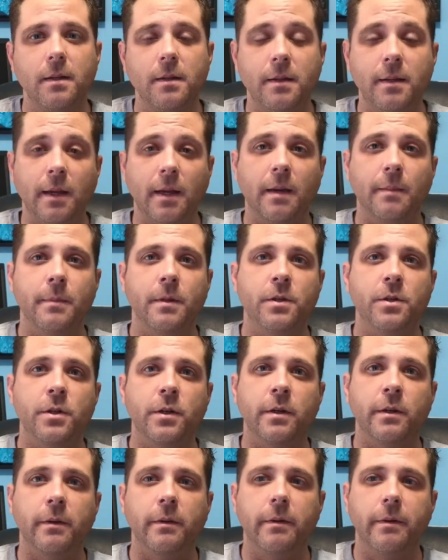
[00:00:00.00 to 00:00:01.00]

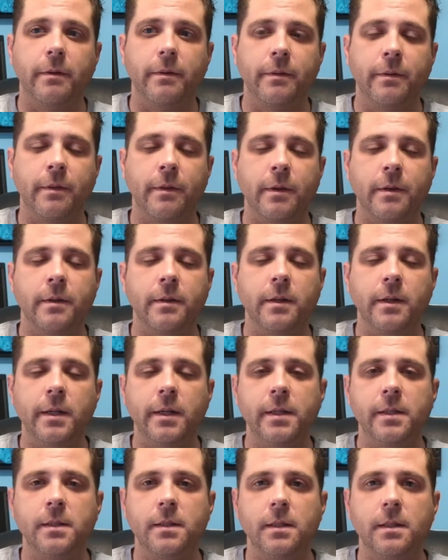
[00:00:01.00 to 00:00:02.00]
damaging than
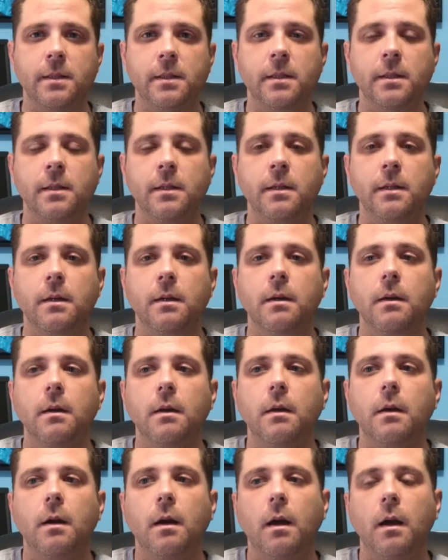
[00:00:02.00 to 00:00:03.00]
ECT
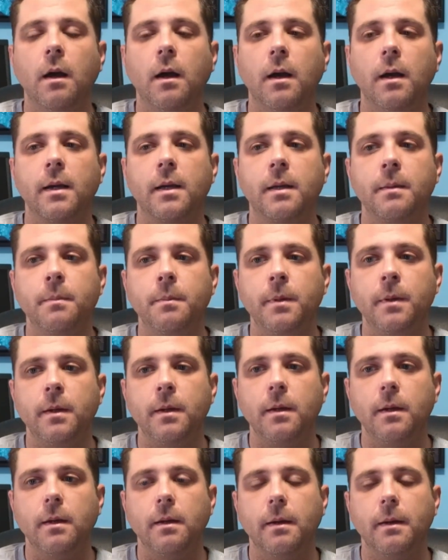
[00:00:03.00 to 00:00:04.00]
can
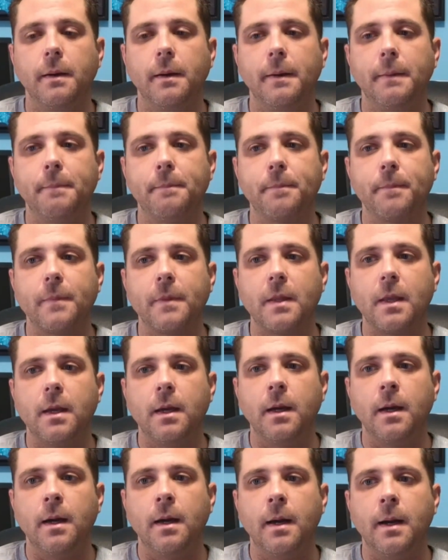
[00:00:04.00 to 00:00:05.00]
be.
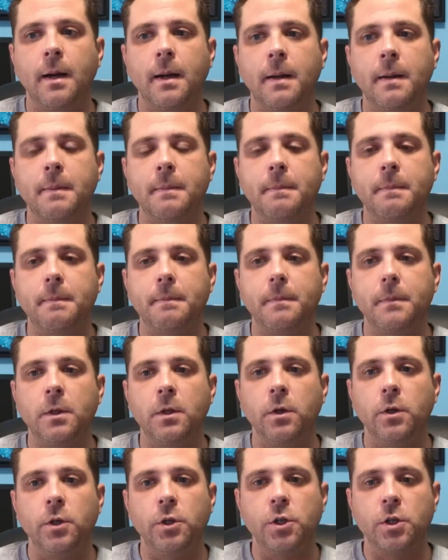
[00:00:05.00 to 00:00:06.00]

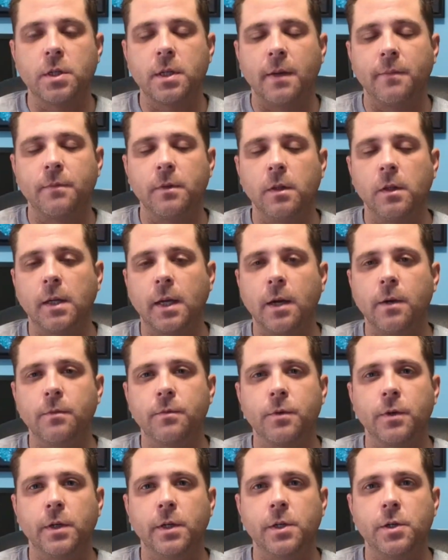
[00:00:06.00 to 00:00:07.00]
You just have to look out
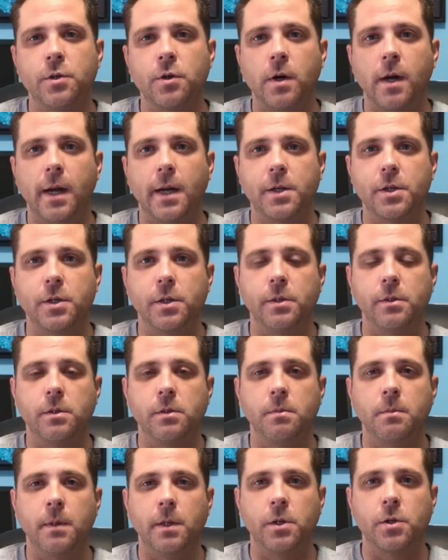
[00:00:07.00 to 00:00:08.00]
for
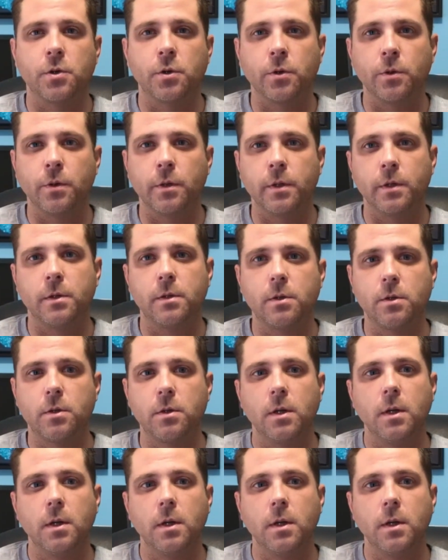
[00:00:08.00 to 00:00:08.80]
interactions, make sure that